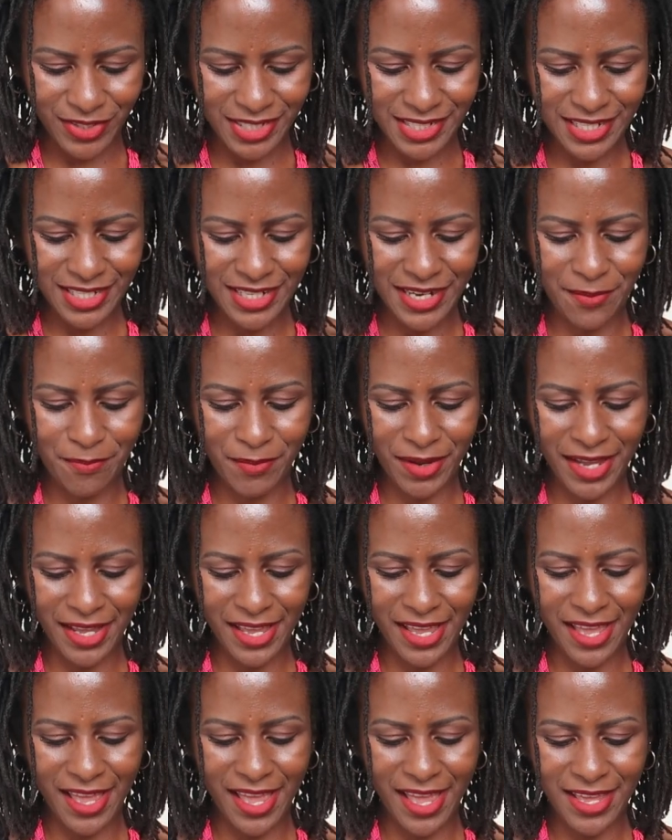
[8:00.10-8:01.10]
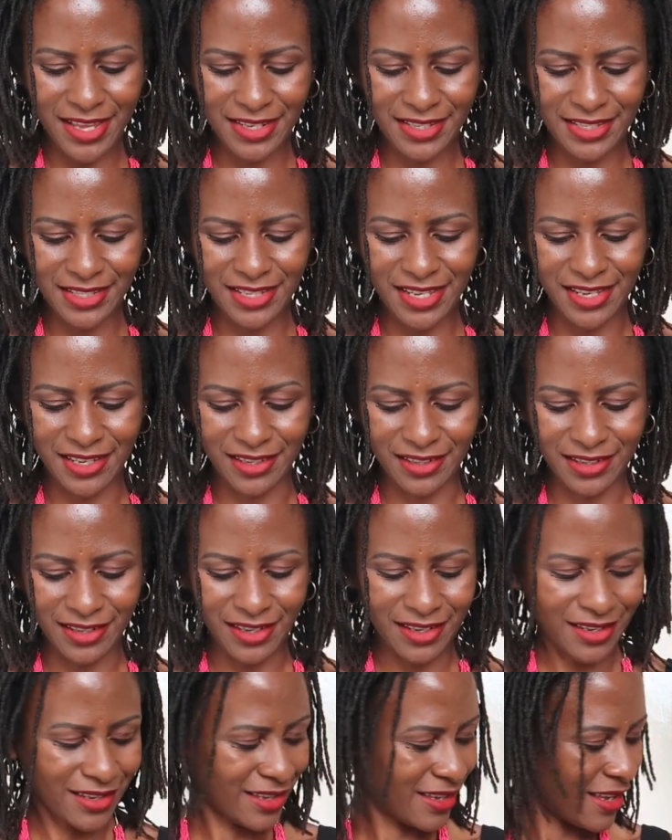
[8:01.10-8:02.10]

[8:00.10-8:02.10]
for day number 18